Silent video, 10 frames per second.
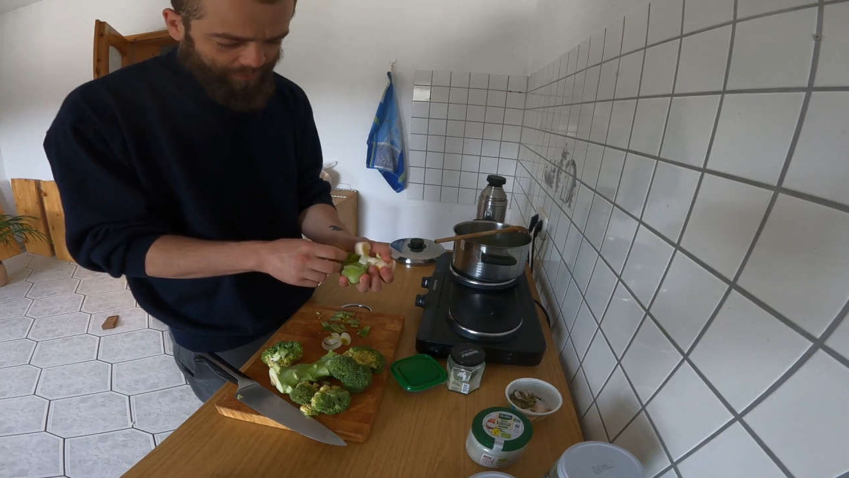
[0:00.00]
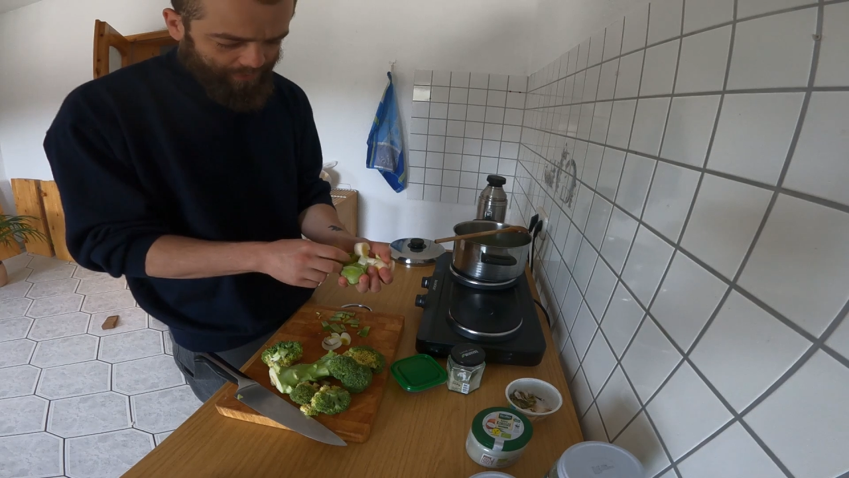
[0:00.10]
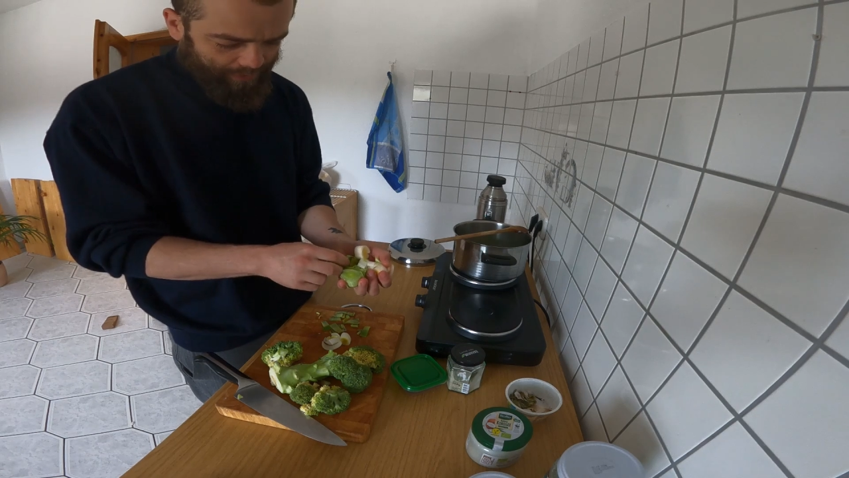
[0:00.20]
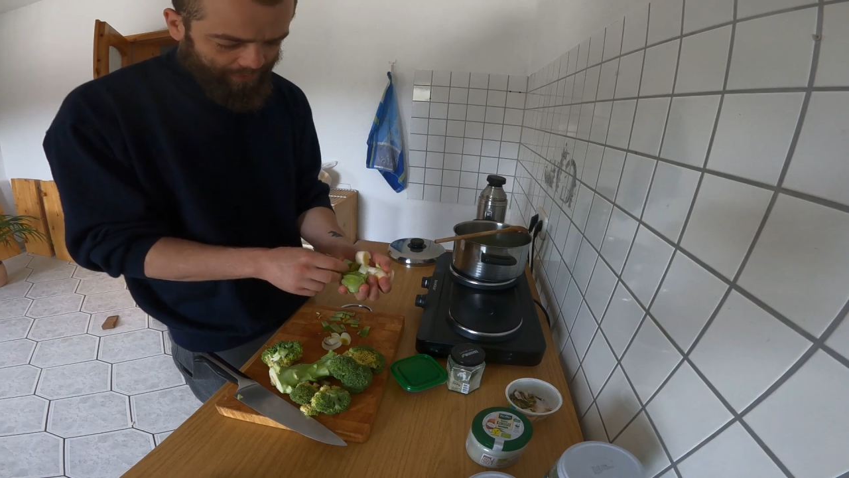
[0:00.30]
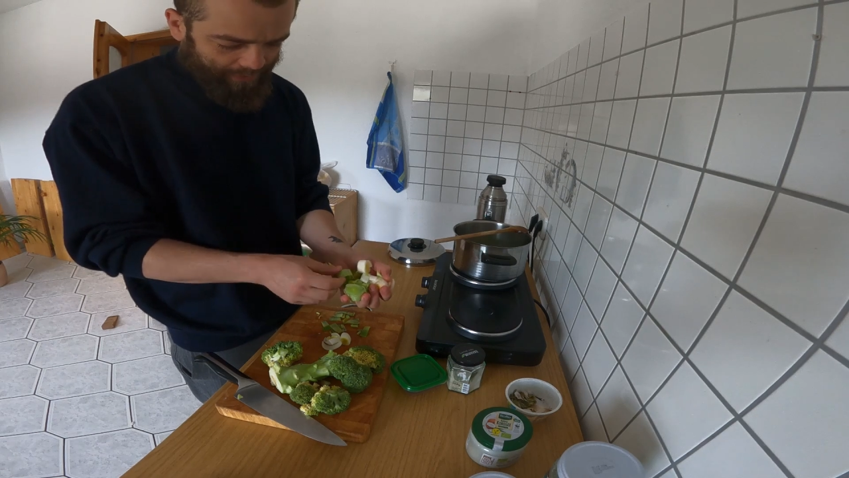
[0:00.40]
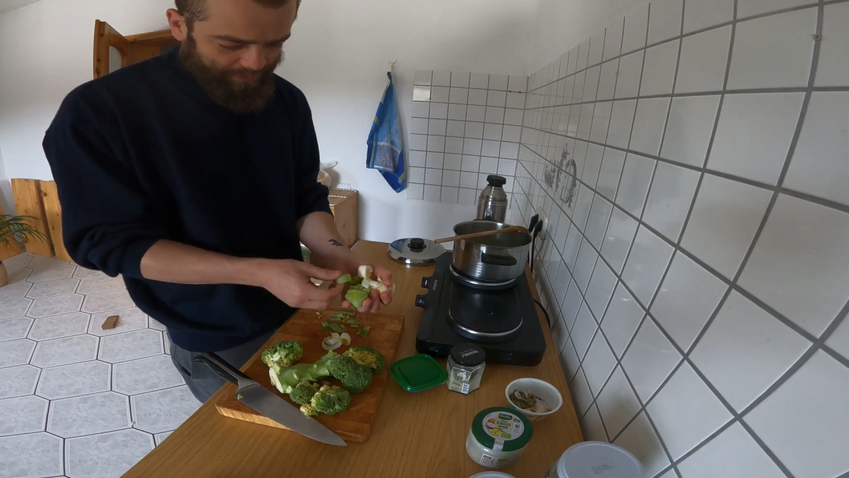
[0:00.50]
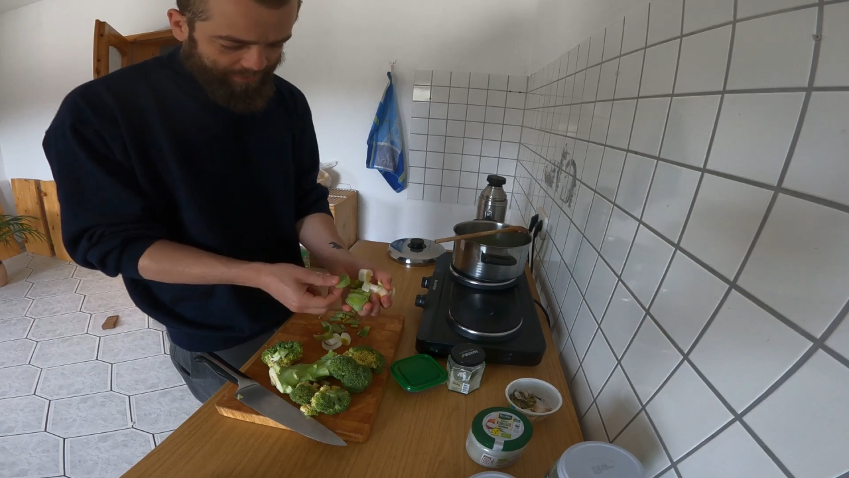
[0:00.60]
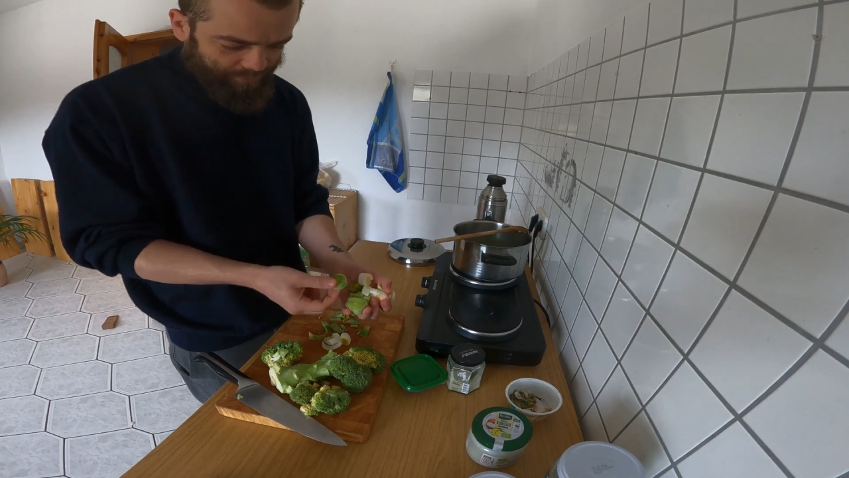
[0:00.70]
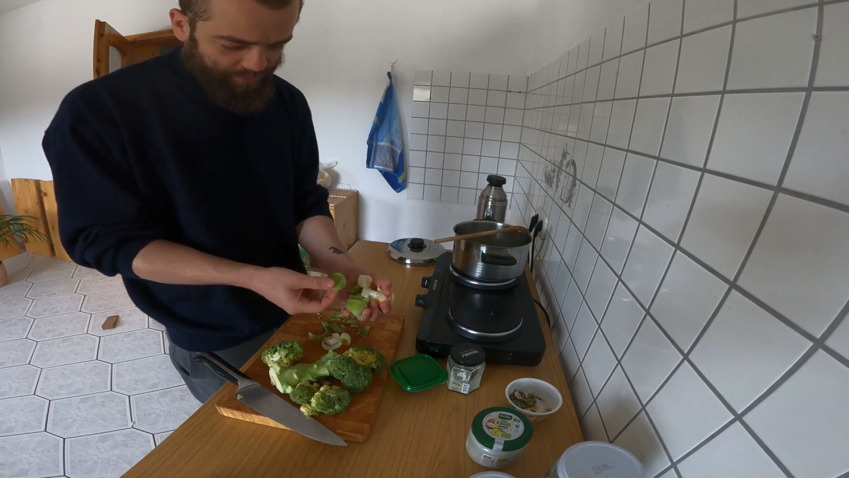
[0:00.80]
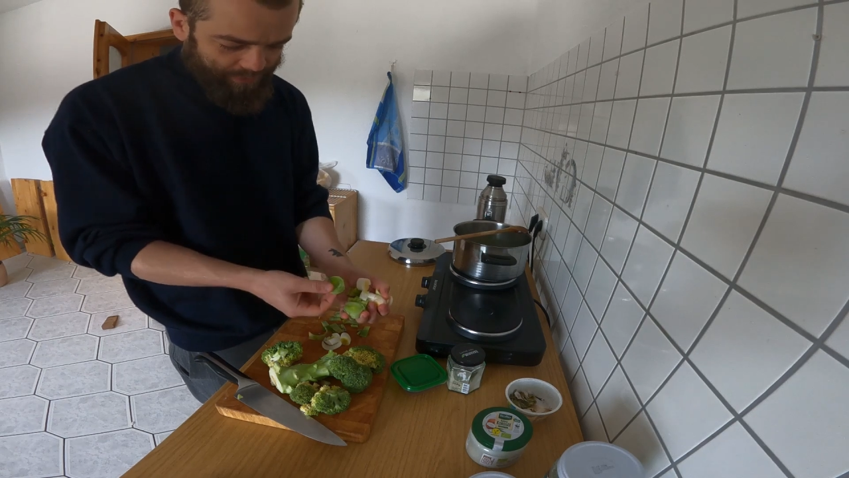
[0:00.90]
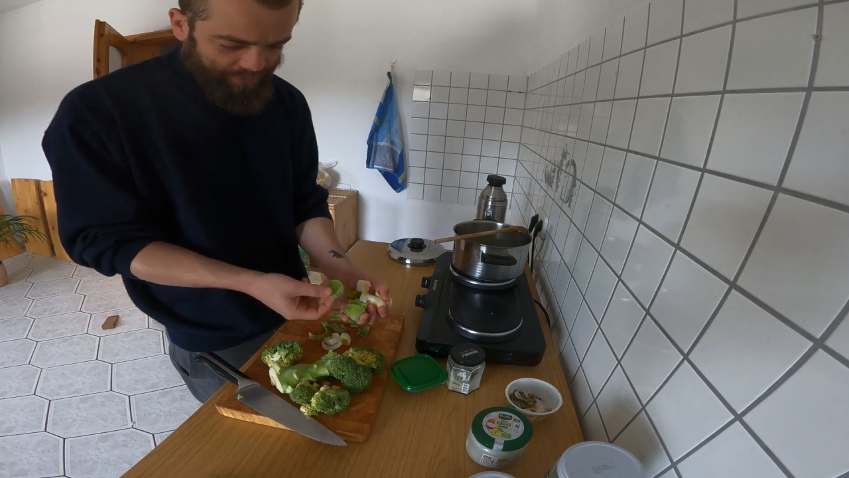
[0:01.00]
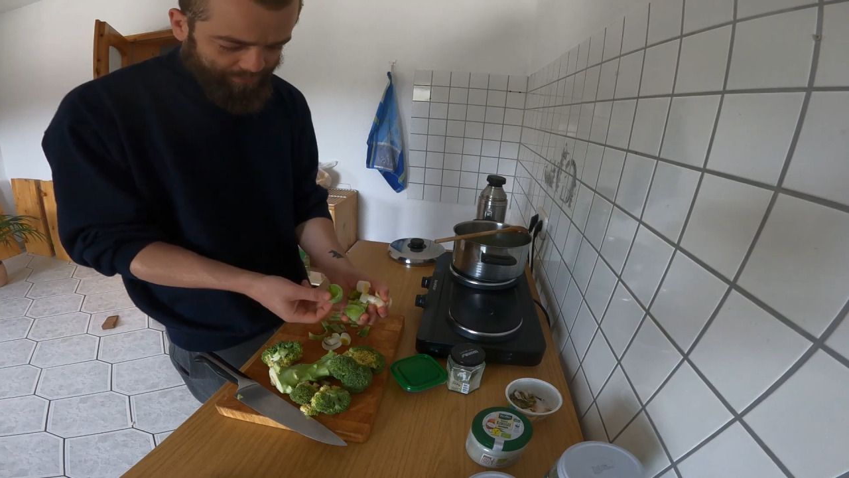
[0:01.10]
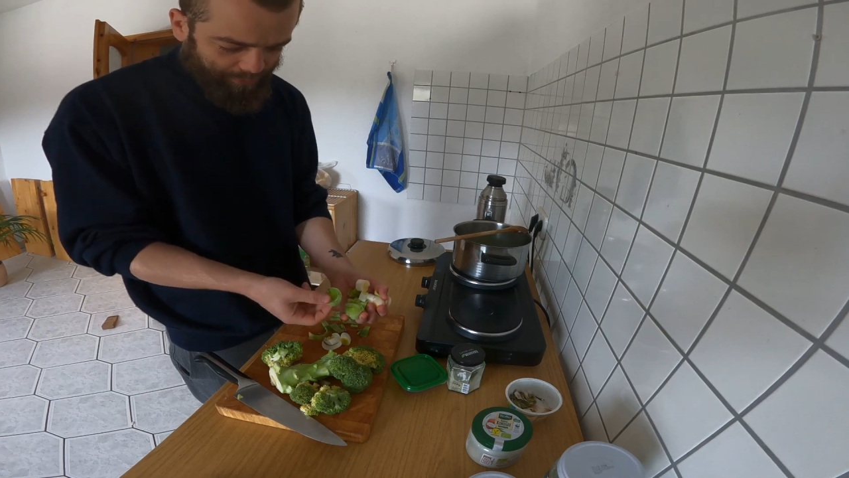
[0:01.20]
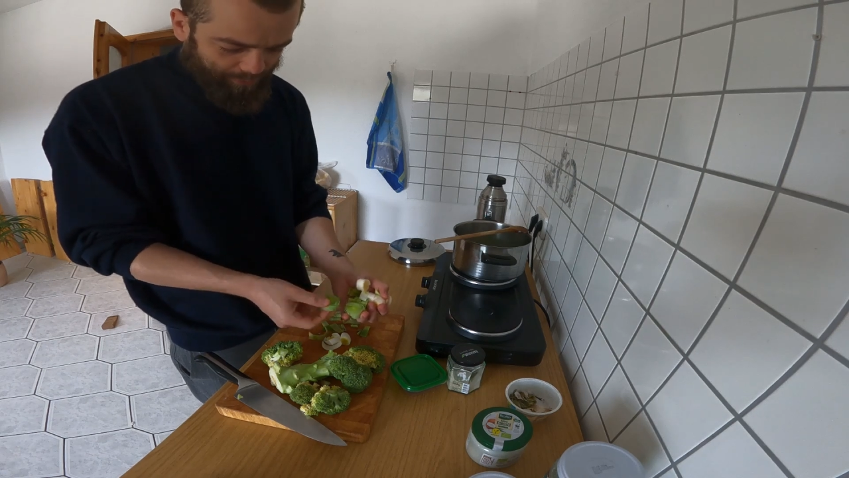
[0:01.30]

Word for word: yeah, I didn't rinse it